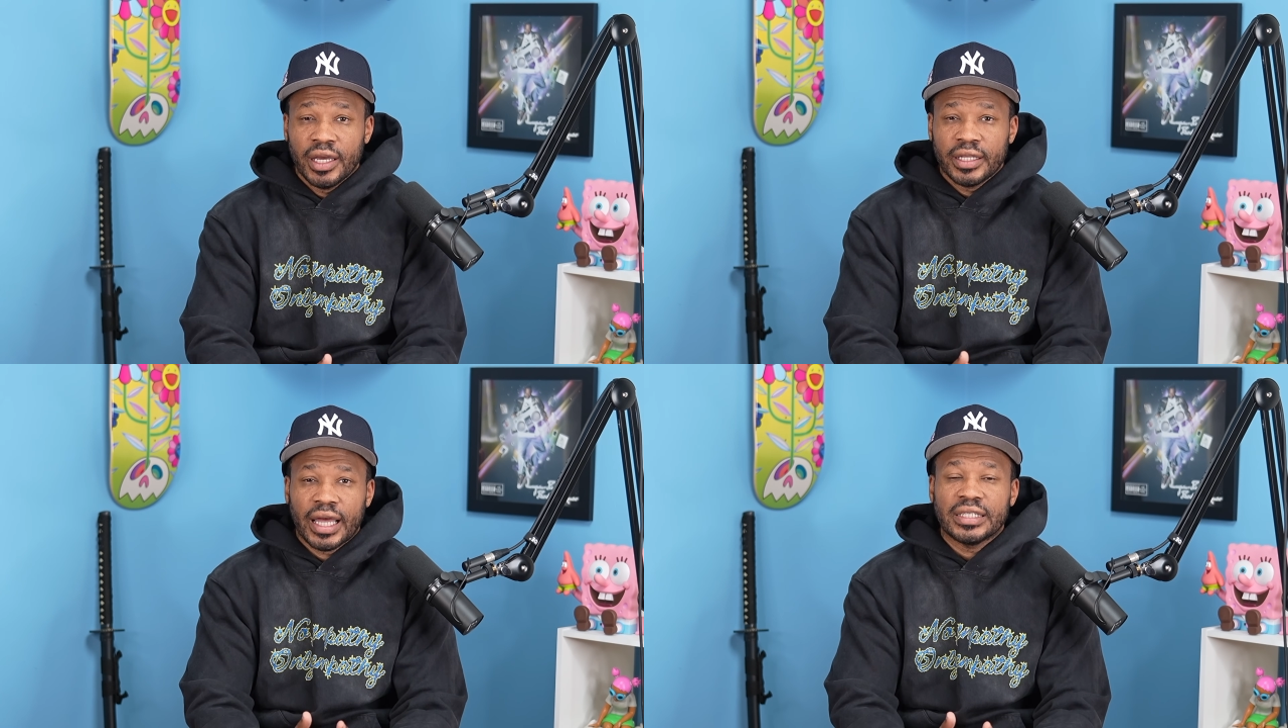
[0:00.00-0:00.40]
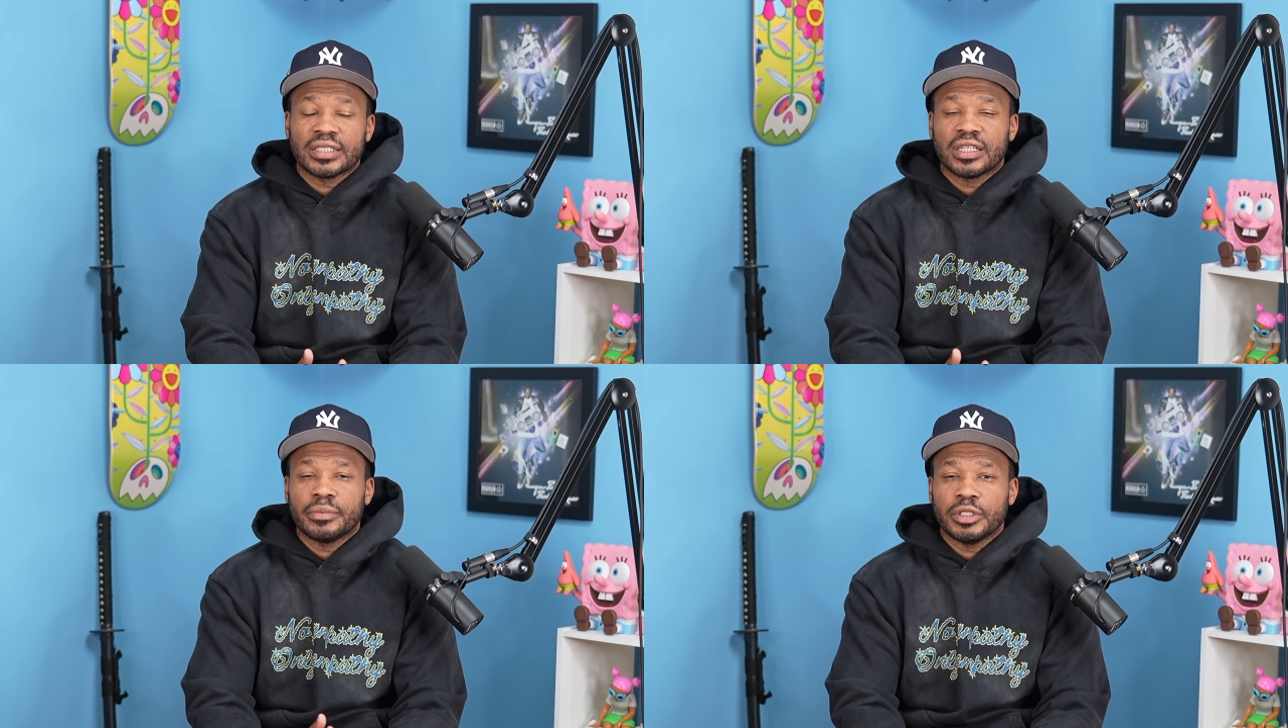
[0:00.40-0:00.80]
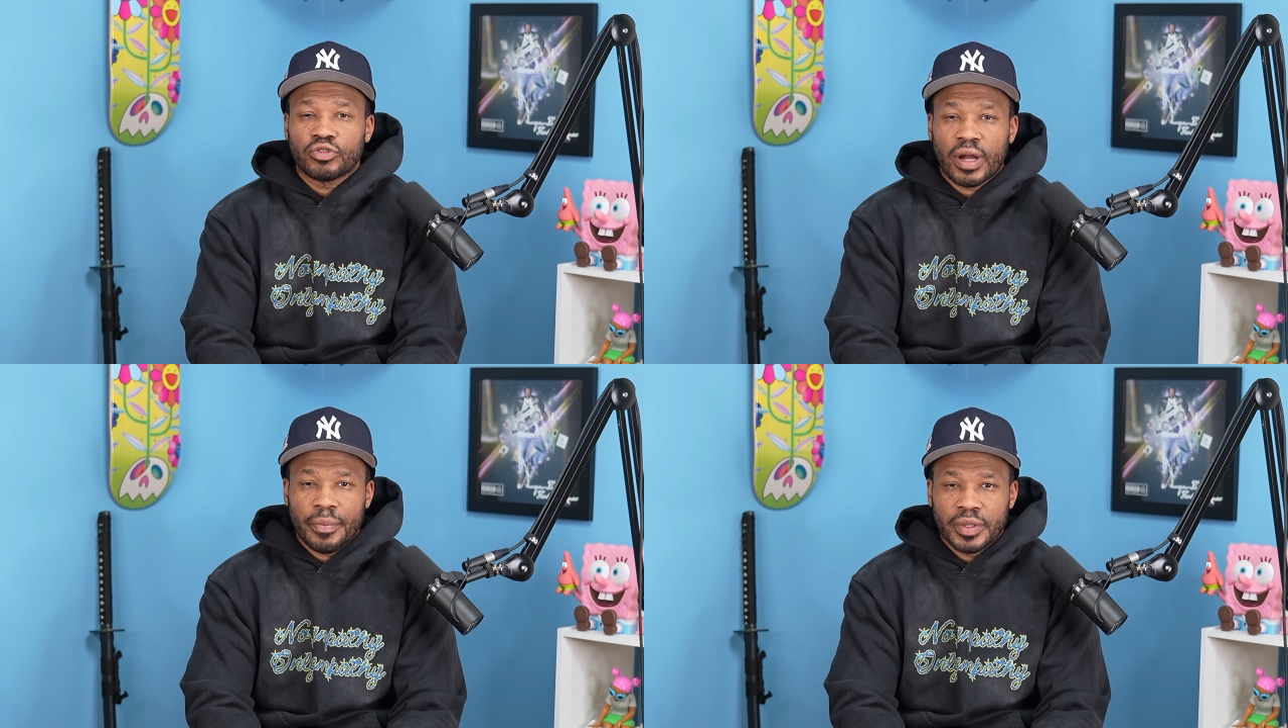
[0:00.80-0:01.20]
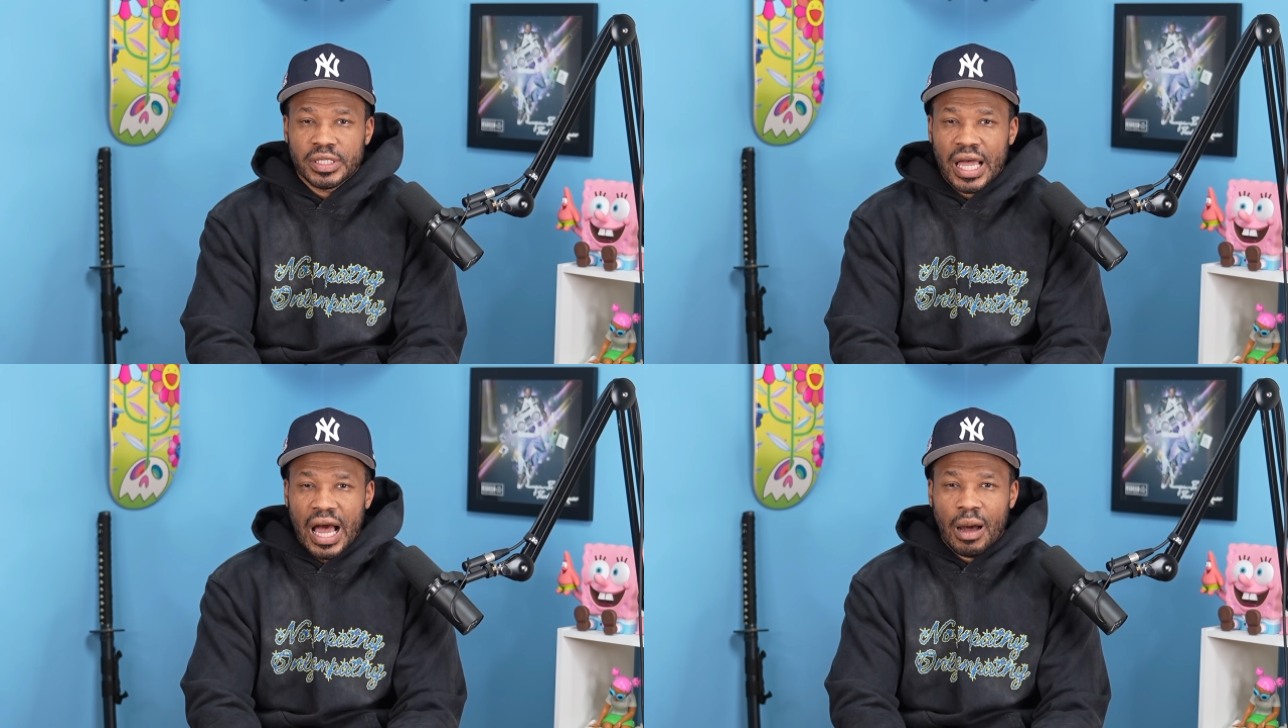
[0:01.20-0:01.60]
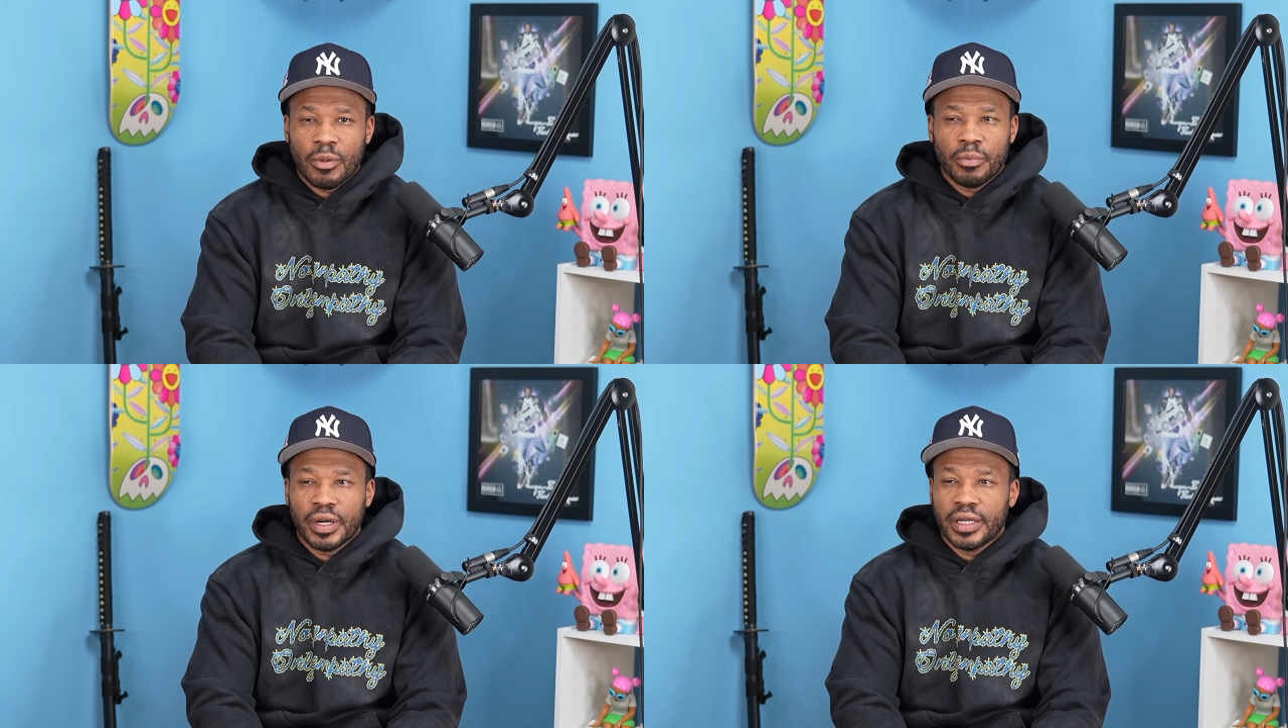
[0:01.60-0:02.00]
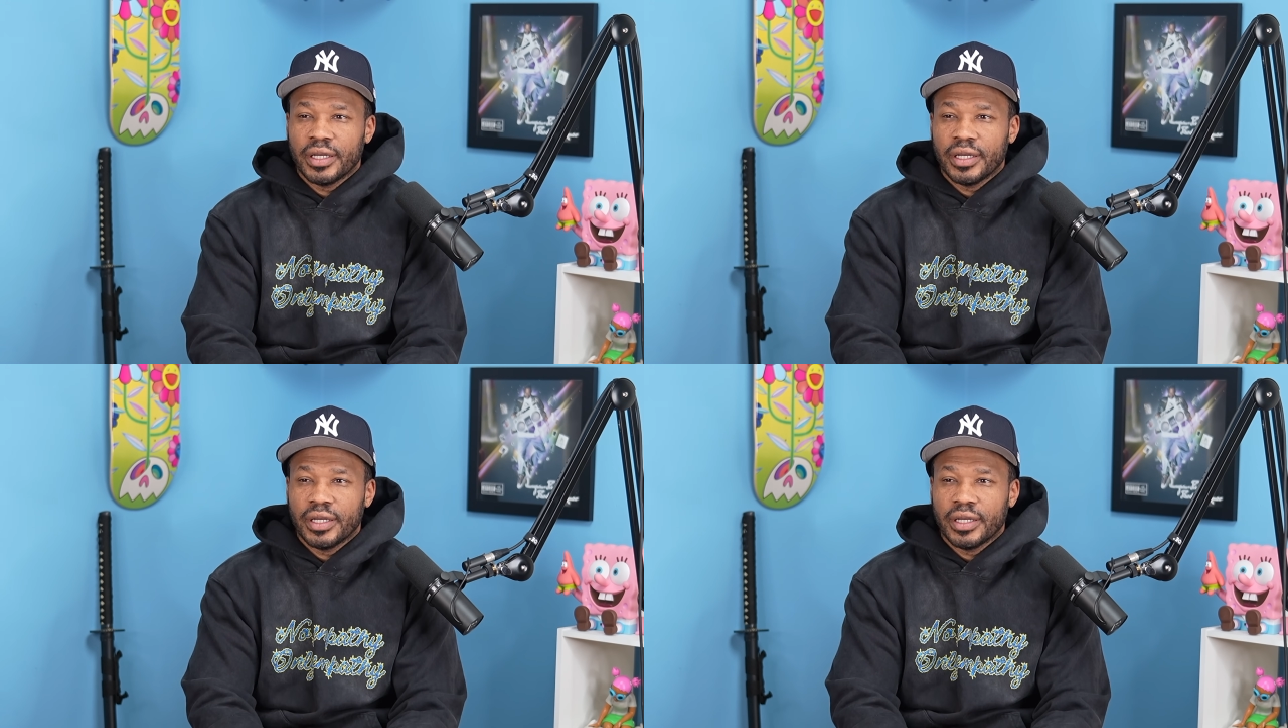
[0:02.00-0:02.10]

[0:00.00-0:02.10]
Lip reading: that he's going to be dropping this album. But,